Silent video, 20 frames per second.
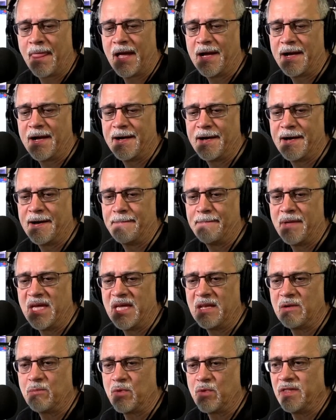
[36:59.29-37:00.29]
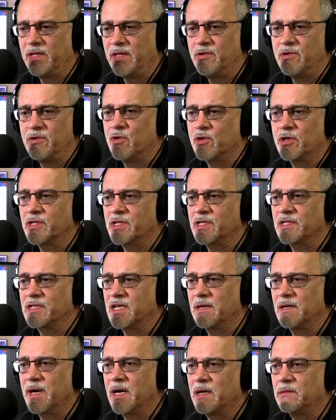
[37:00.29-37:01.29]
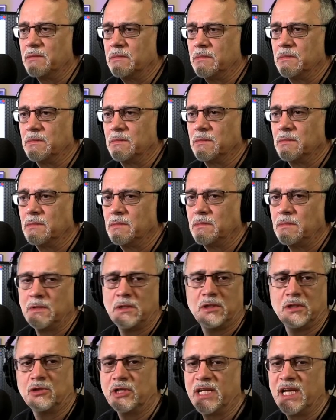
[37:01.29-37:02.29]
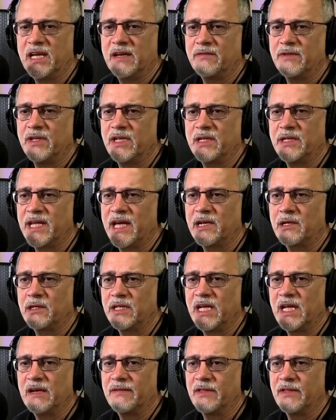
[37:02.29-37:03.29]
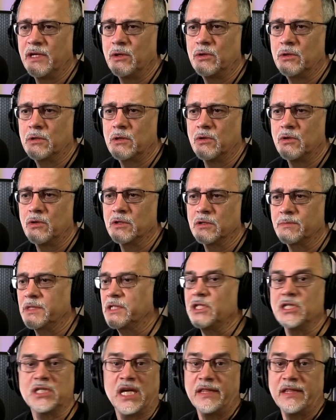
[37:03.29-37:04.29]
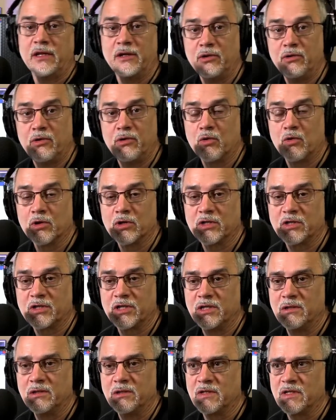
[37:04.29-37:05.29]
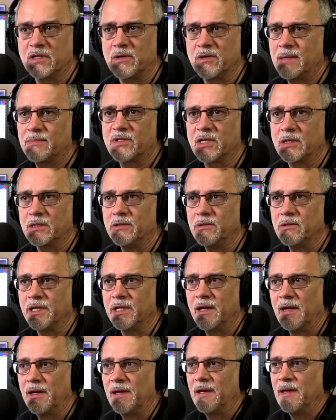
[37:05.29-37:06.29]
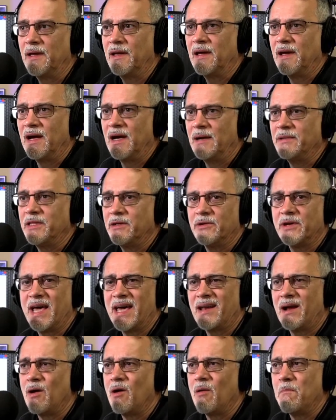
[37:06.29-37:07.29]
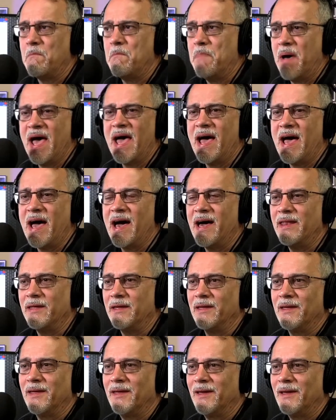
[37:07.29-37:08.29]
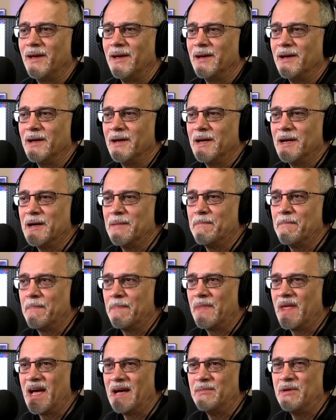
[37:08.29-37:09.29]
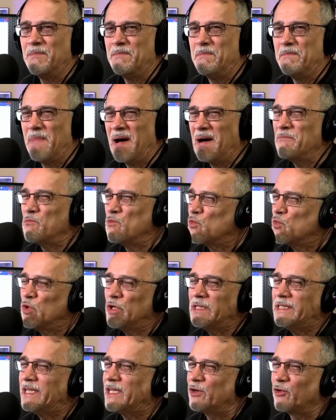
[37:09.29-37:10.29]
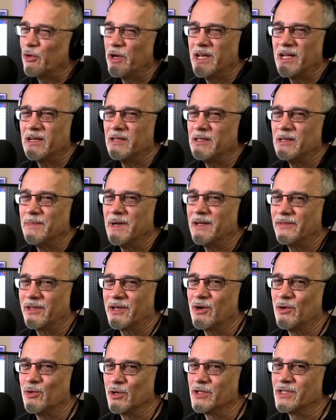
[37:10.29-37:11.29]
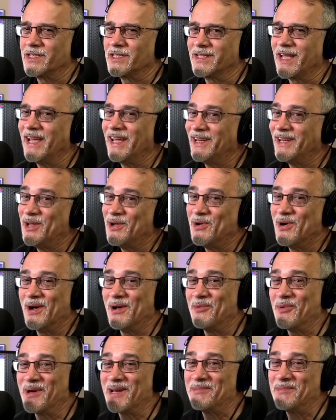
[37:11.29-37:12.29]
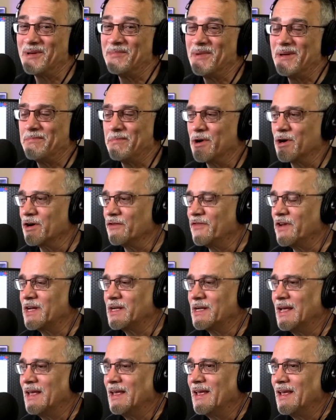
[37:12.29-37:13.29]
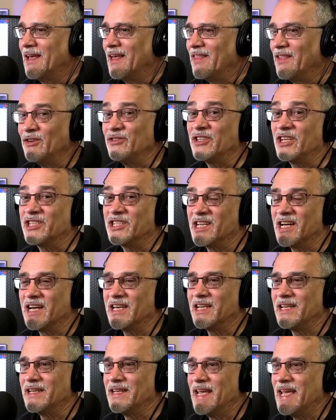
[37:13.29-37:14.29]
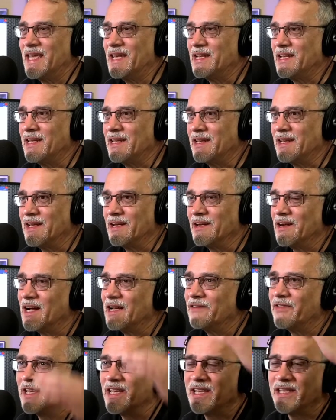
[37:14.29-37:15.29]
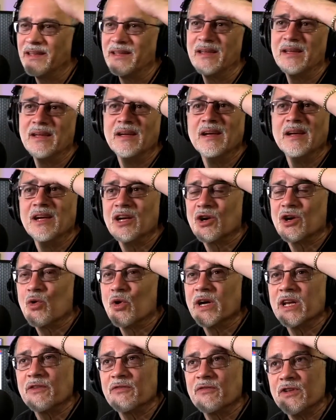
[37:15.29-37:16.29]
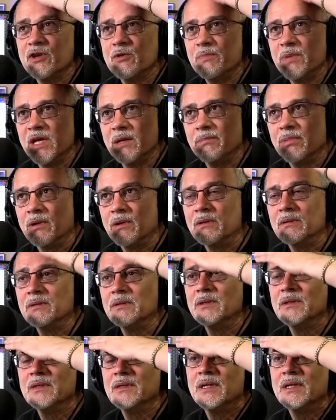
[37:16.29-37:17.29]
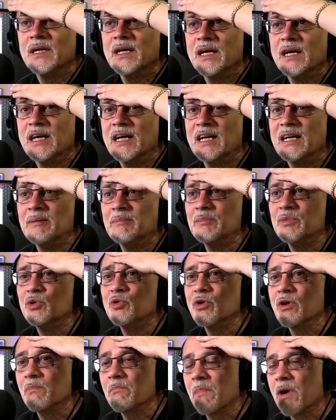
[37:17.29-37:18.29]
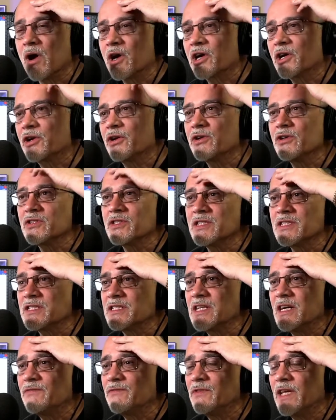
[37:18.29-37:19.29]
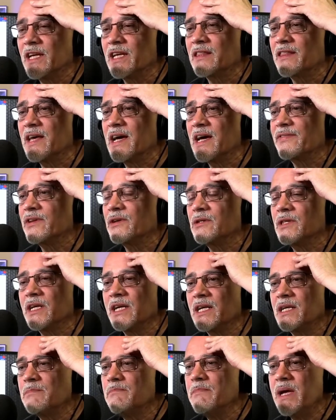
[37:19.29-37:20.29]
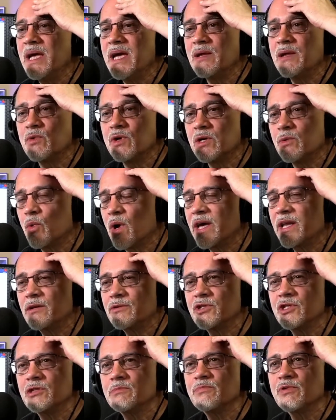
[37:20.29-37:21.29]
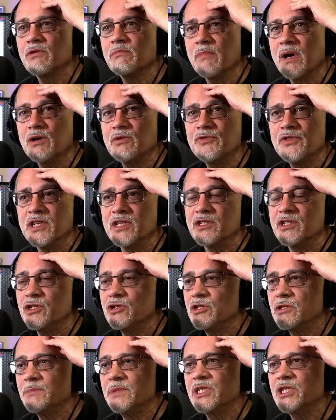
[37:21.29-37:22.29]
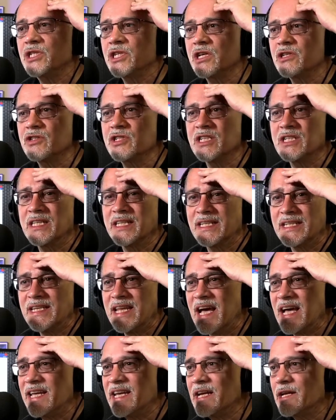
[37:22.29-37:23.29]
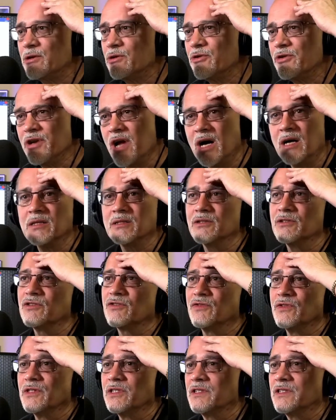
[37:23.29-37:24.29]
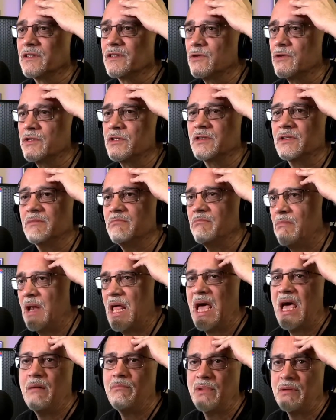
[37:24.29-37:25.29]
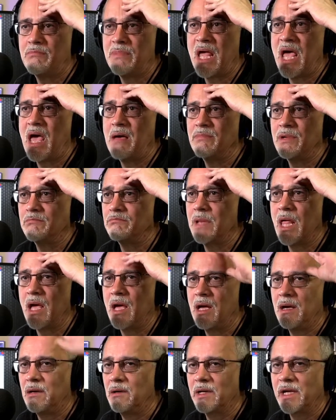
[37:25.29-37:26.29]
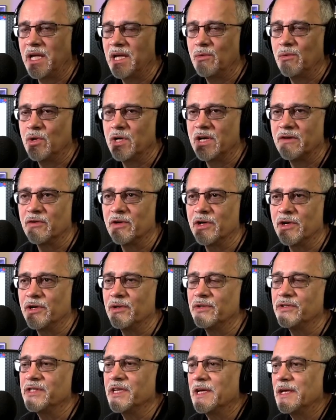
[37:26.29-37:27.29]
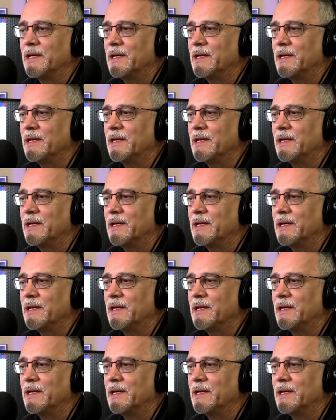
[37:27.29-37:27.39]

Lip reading: And when the new courses come out, you not only have the old course, but you the new course too. So absolutely. I mean, they're not all bad. I'm really critical about the courses I do. I want them to be perfect. There's a ton of data in here. I've had quite a few people who are marketers and stuff like that. They're like, man, why don't you promote this? You should be charging like $900 for this course and blah, blah, blah, blah, blah. Okay, whatever, dudes.